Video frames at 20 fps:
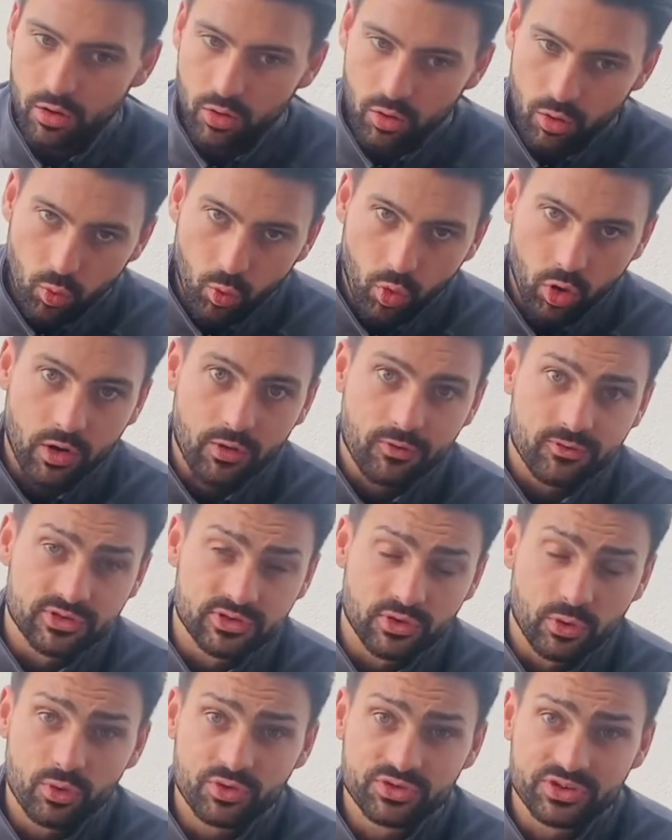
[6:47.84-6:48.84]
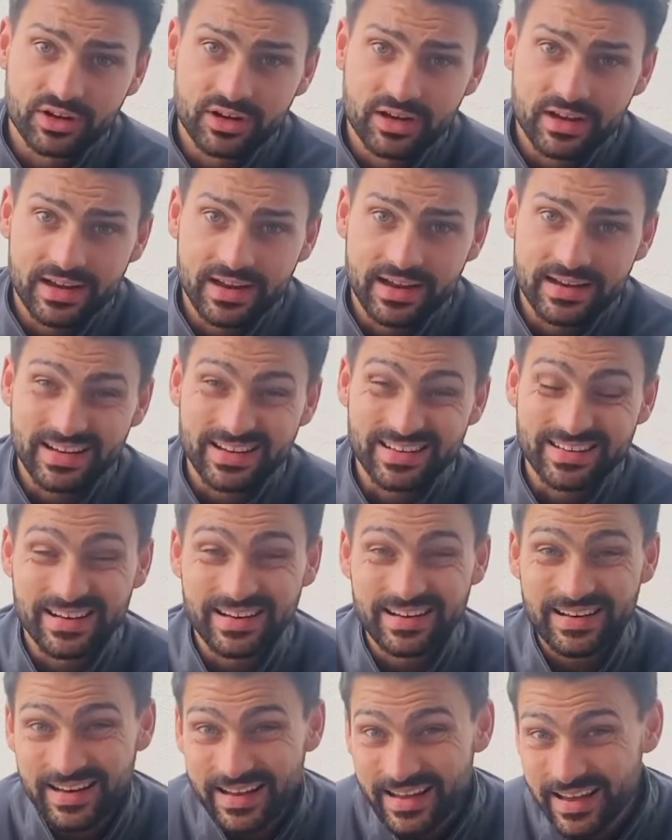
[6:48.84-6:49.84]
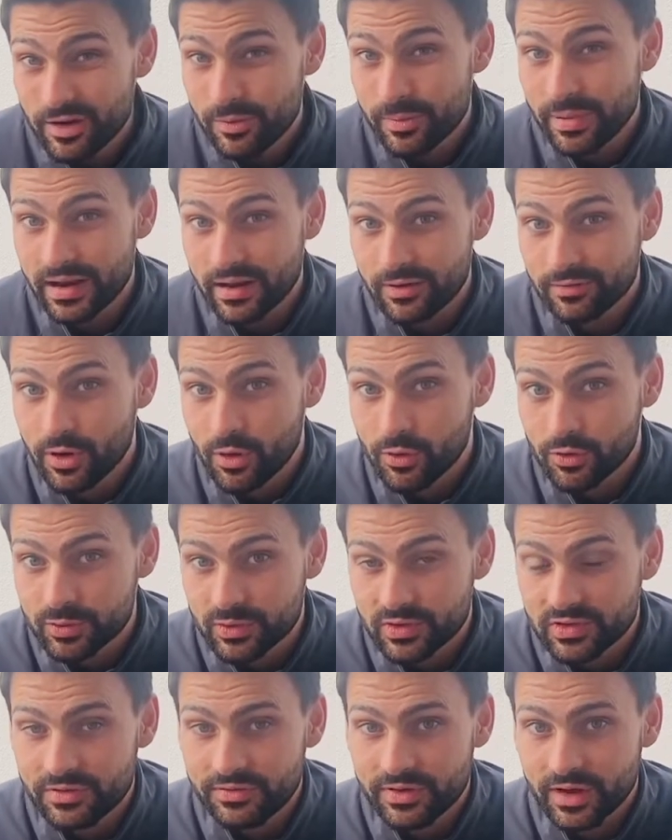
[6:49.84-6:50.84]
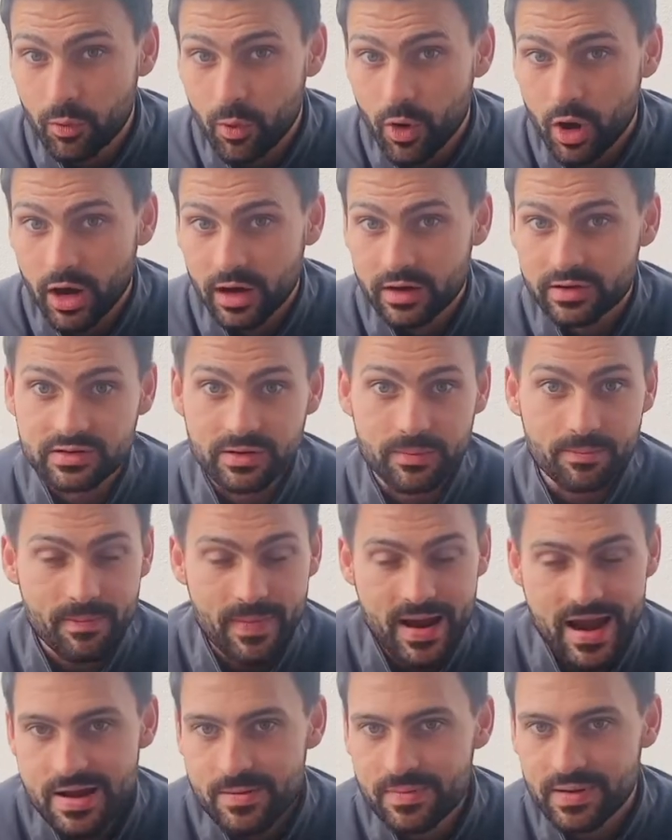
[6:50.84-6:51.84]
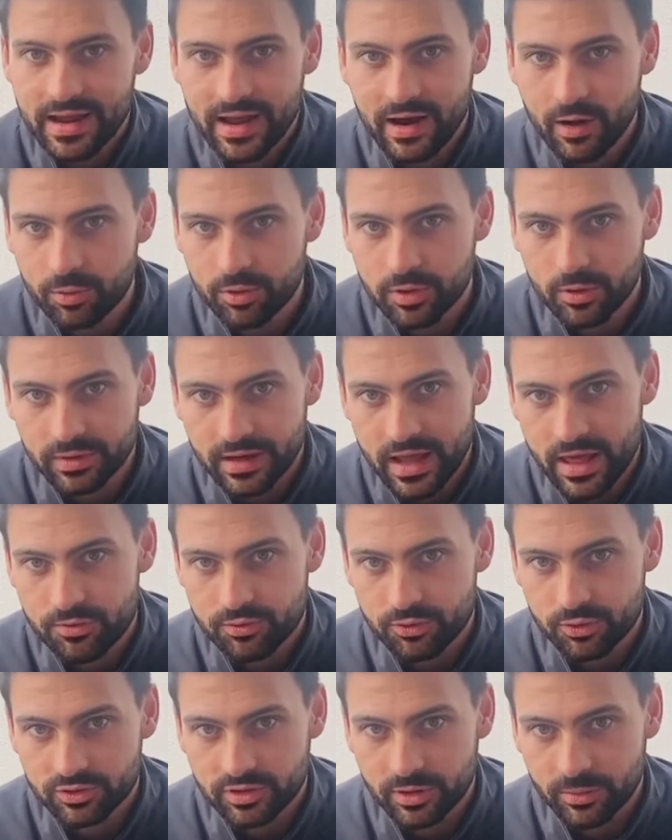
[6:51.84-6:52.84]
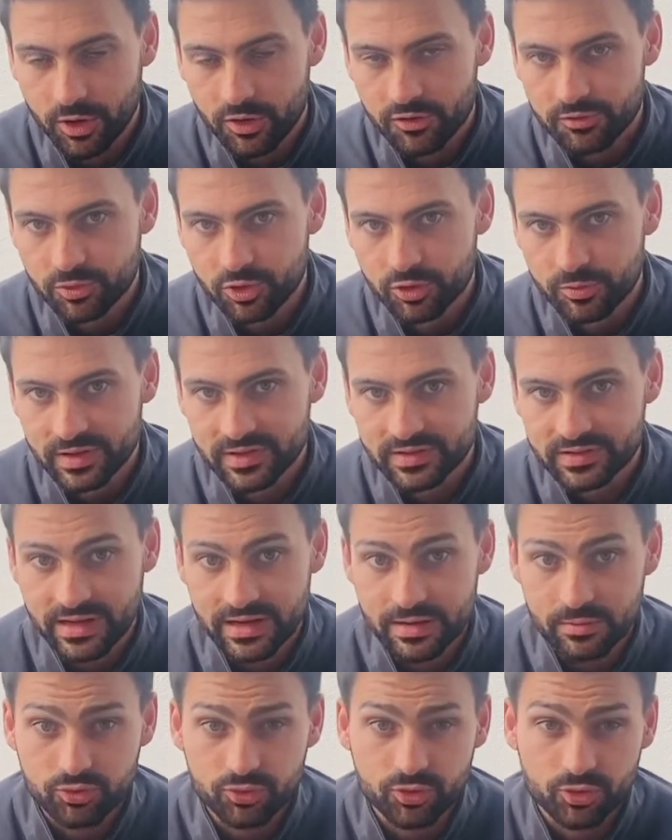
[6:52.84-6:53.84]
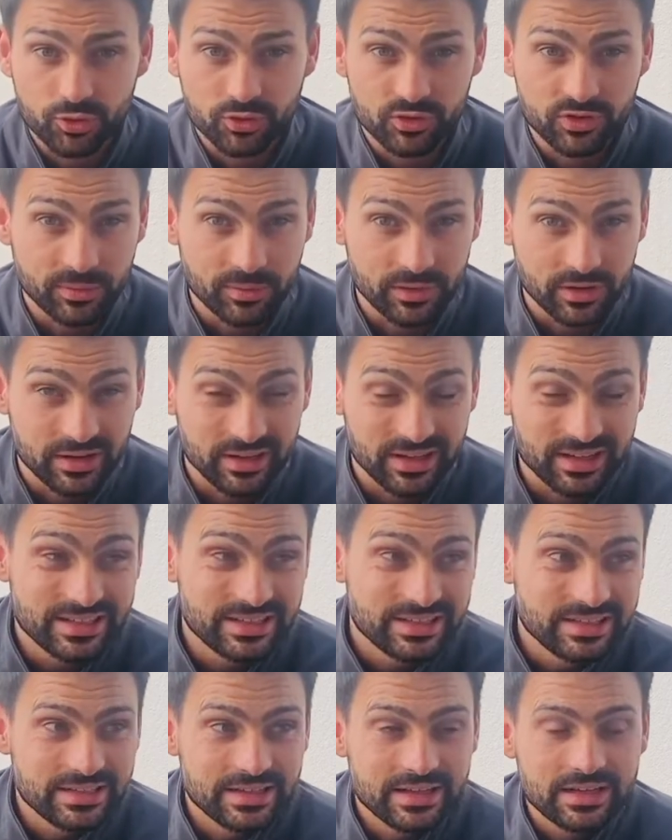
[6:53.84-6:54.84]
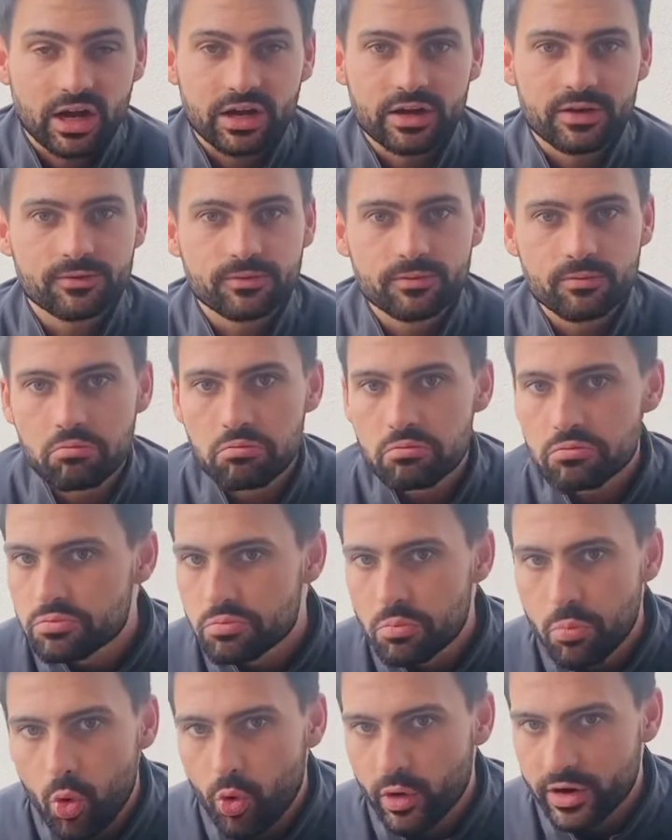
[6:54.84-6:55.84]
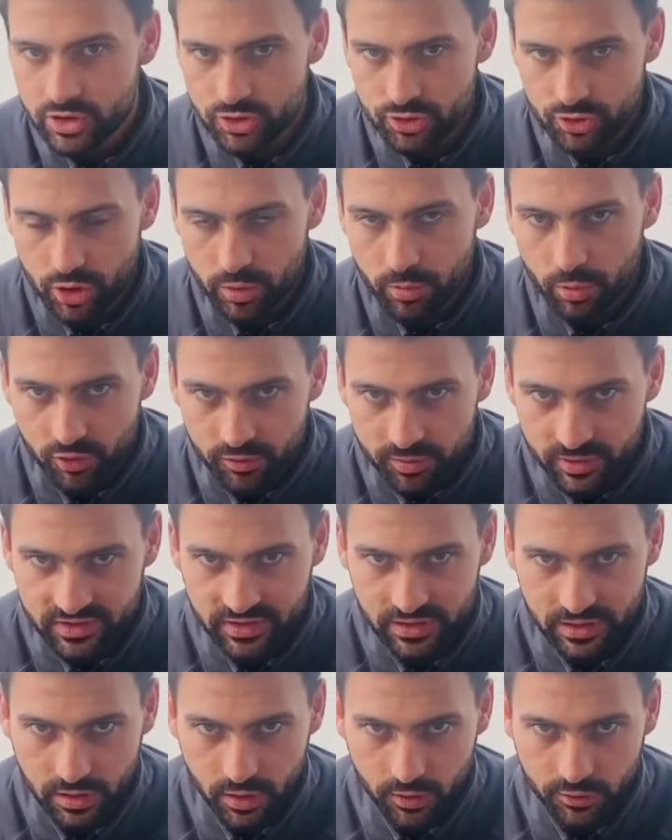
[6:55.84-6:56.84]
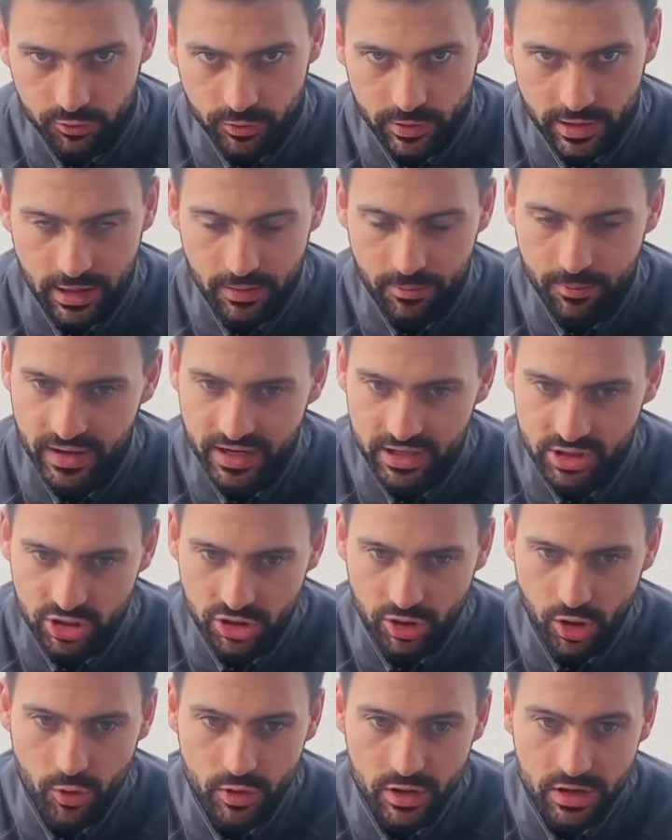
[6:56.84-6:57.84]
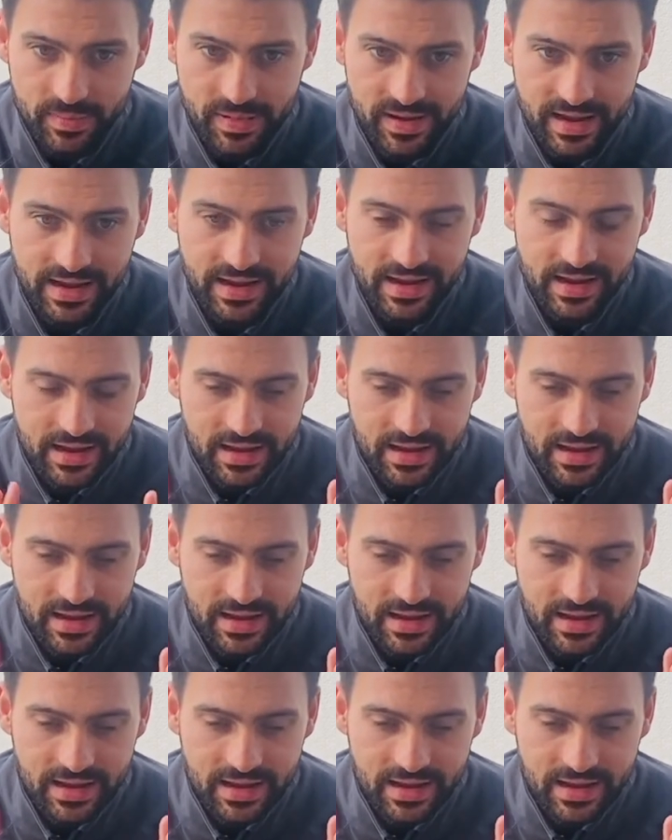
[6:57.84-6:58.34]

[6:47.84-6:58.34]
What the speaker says: What golfers are also going to need is a little bit of golf specific work to maybe help them get through some of those movements and improve some of the kind of more intricate movements in the golf swing, but it should only be